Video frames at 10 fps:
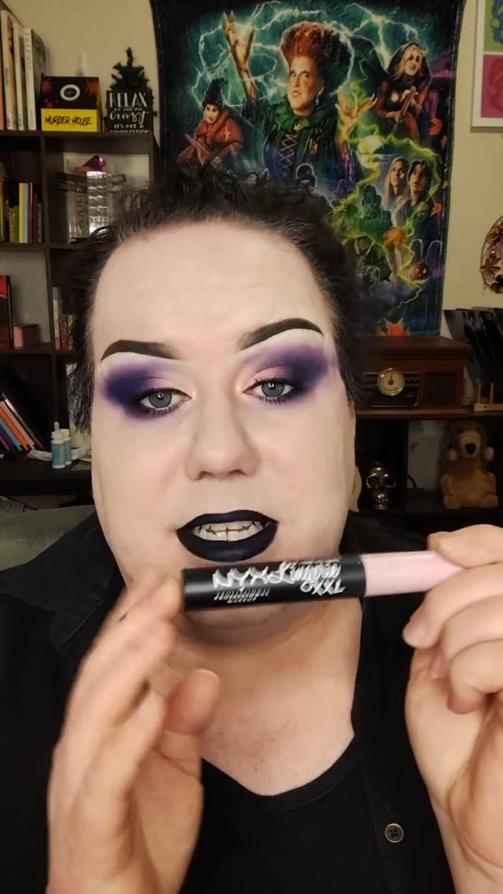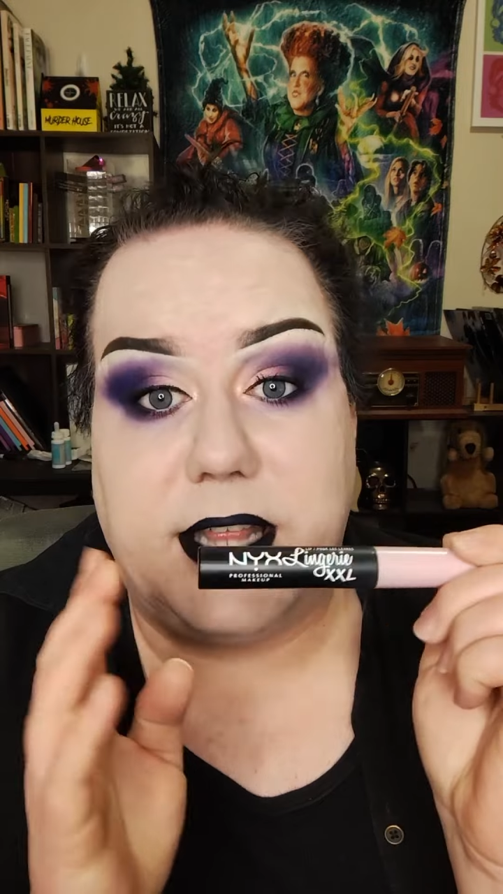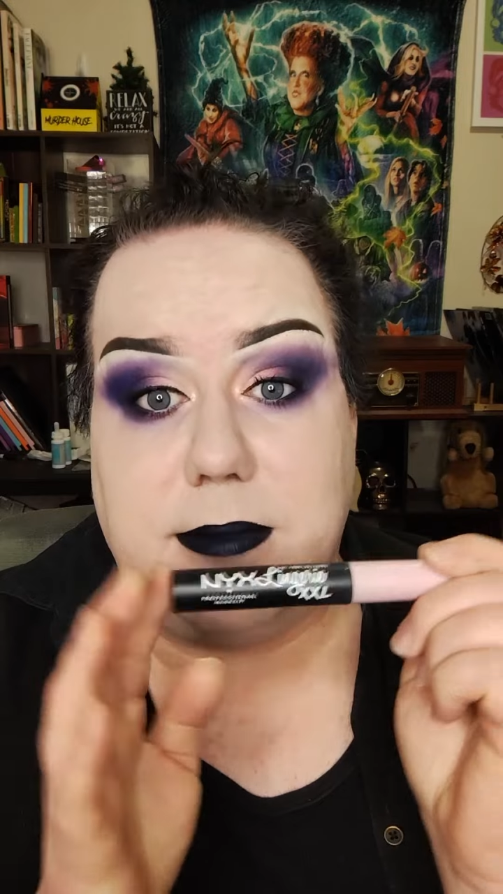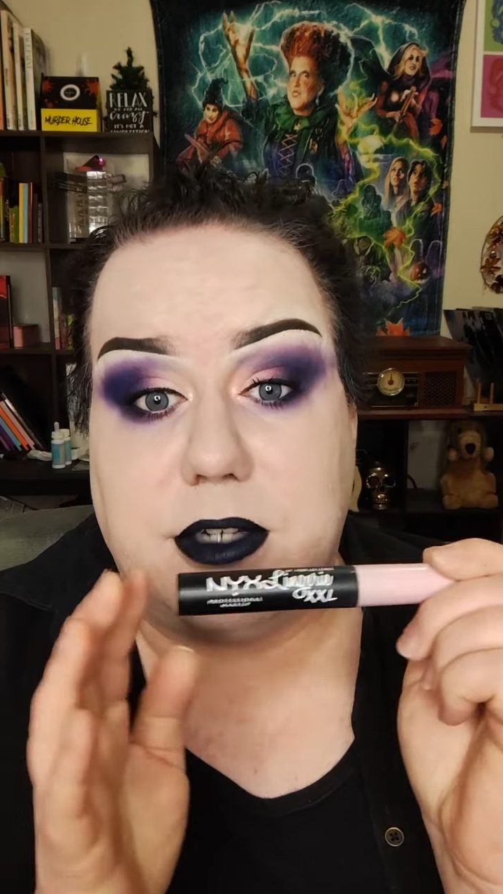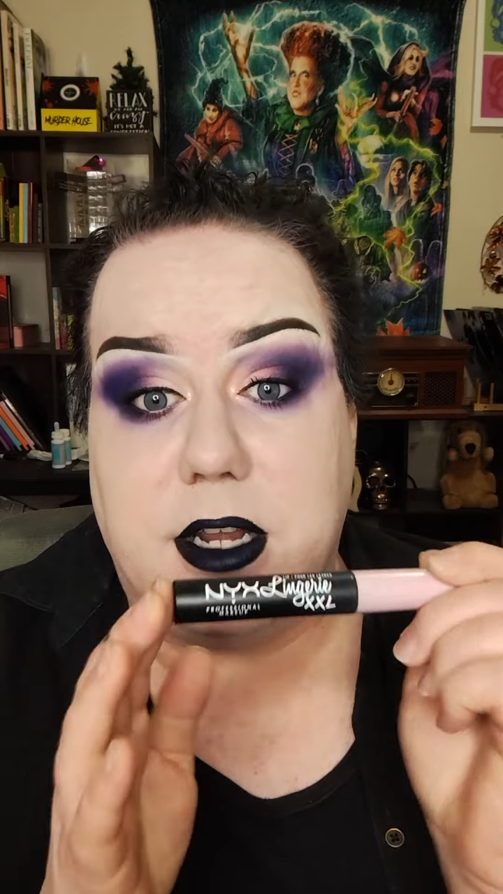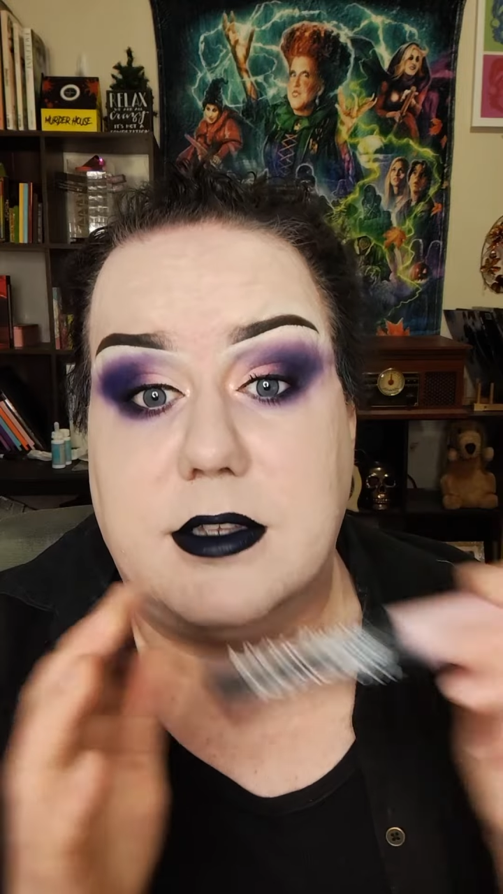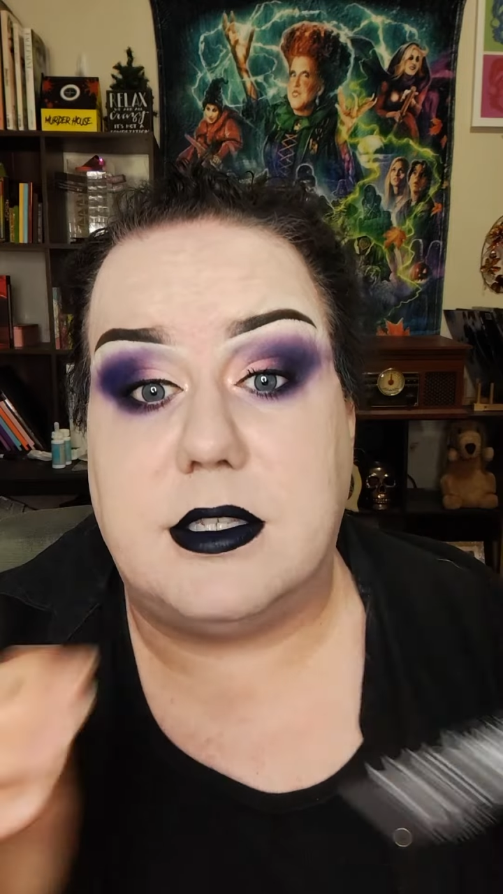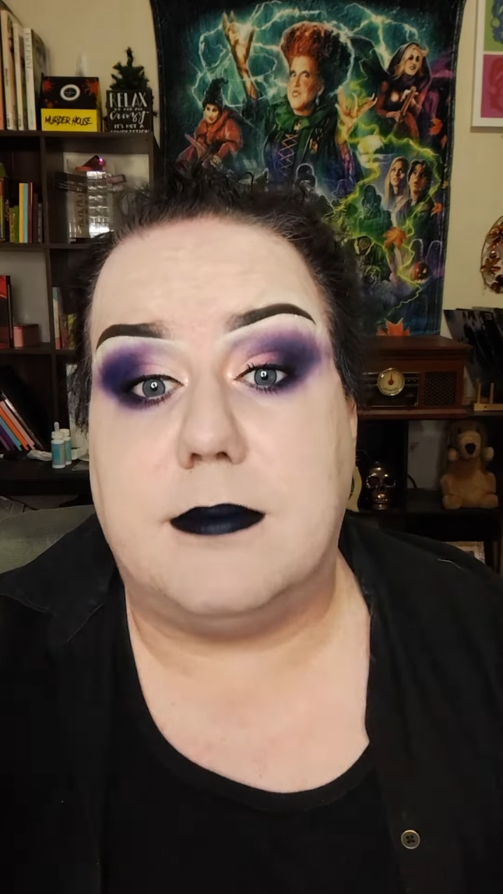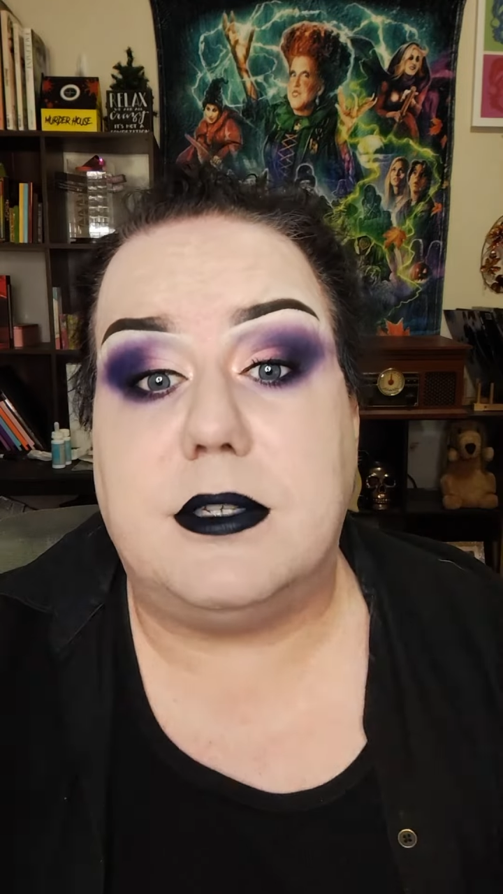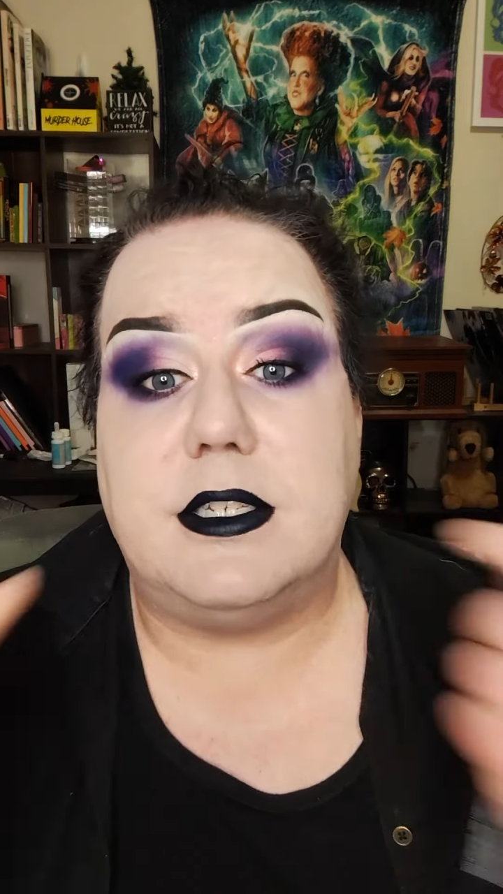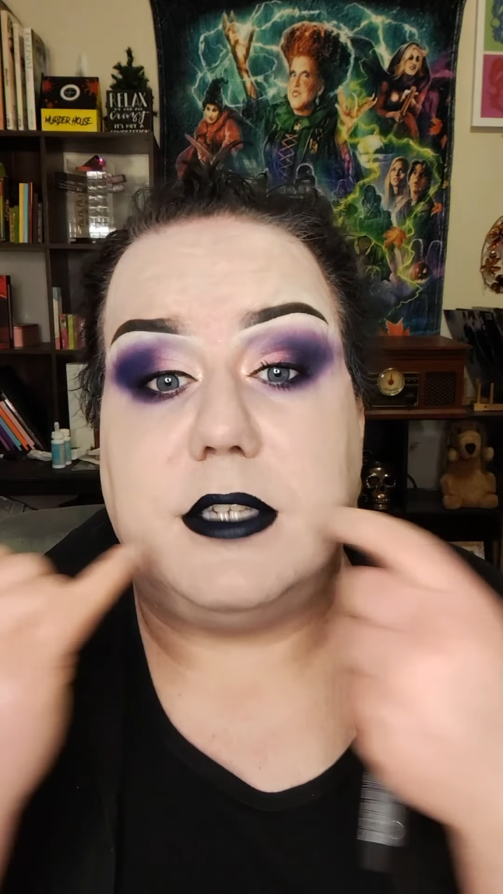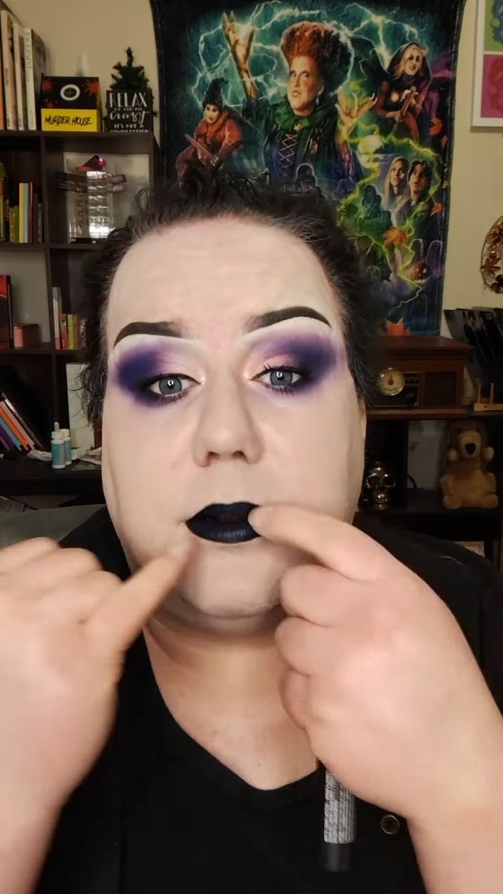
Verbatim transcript: lipstick that I'm trying to use up.